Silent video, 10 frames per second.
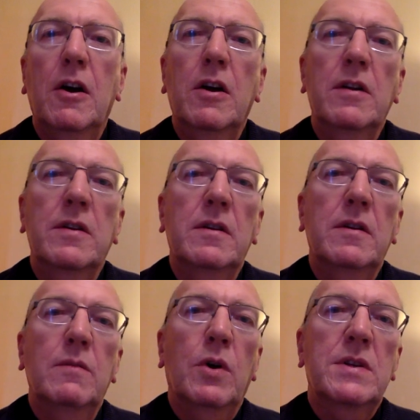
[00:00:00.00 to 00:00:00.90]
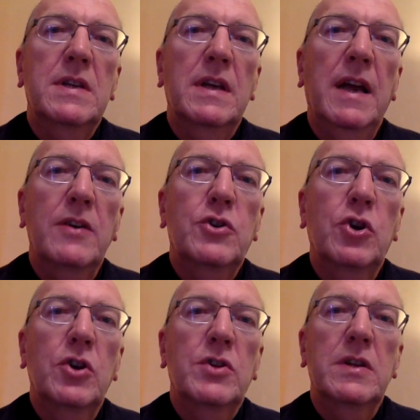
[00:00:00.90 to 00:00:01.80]
on what's in our
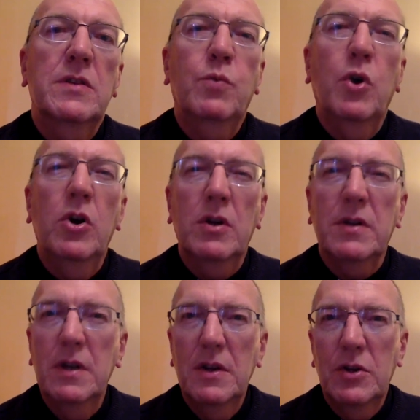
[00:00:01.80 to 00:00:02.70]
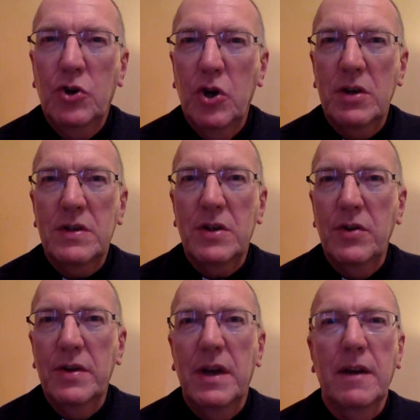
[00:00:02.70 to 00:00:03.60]
church is World Church
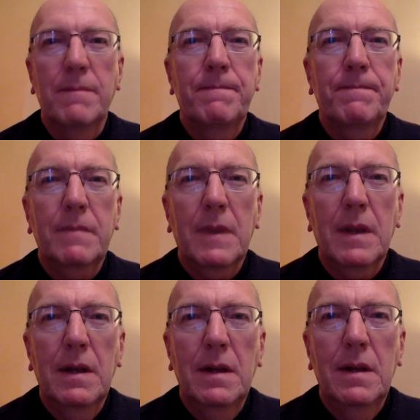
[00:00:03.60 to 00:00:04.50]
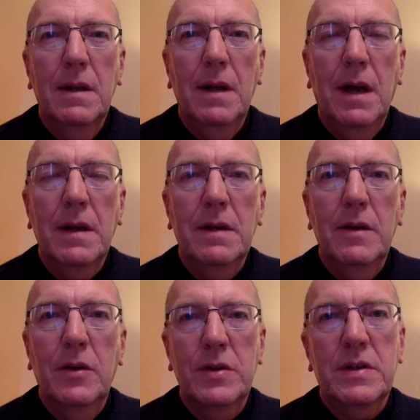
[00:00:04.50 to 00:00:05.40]
Sunday. And
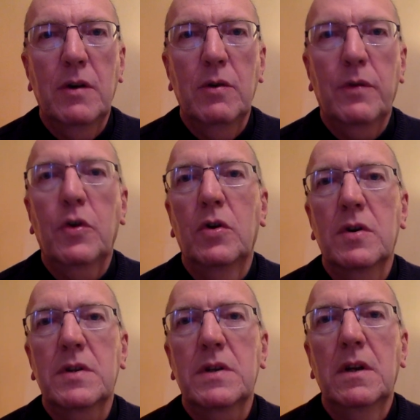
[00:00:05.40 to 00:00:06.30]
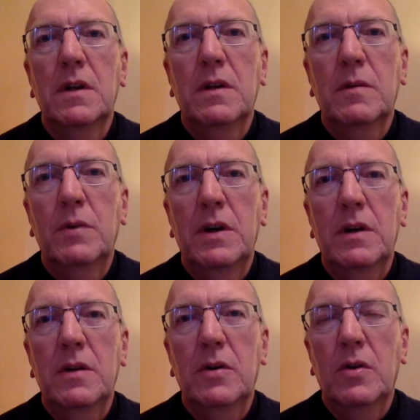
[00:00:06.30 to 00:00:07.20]
also, of course,
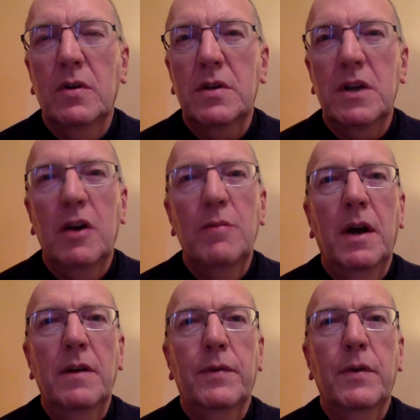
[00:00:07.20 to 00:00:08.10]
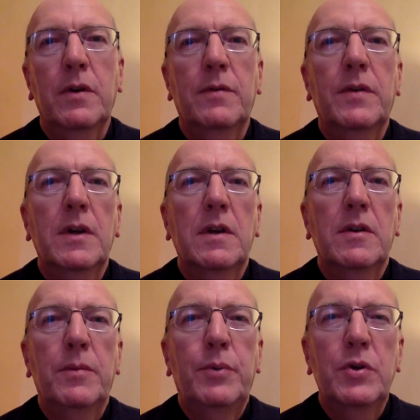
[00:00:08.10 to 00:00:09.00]
we're all so mindful of
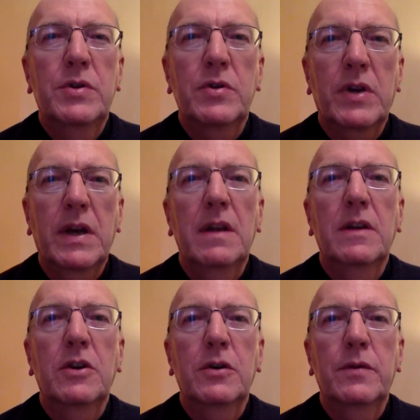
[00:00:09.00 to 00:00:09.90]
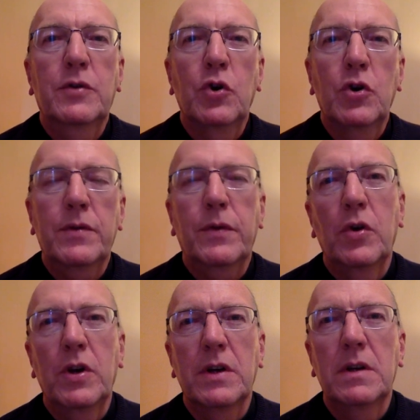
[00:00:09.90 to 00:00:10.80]
the brutal killing of George
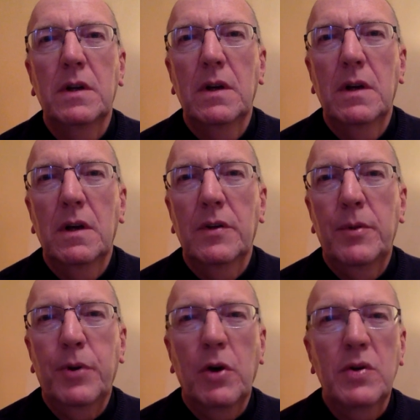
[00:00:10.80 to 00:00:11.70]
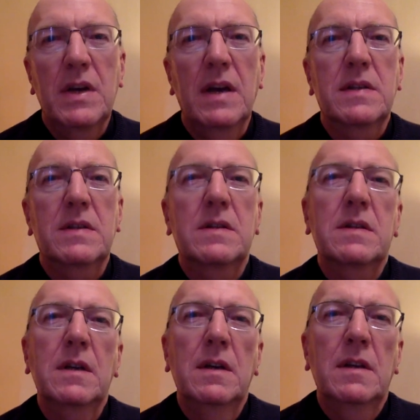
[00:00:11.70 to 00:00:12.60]
Floyd and the
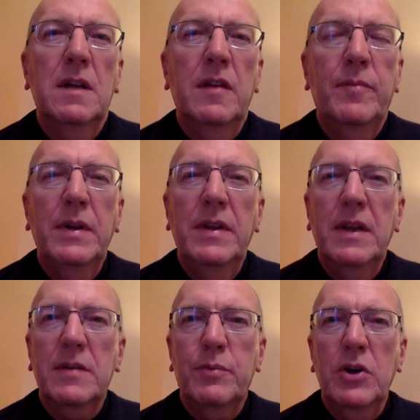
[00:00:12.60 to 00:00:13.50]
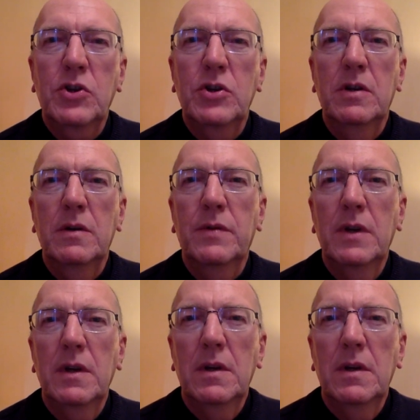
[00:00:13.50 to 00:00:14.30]
protests that have been the expression of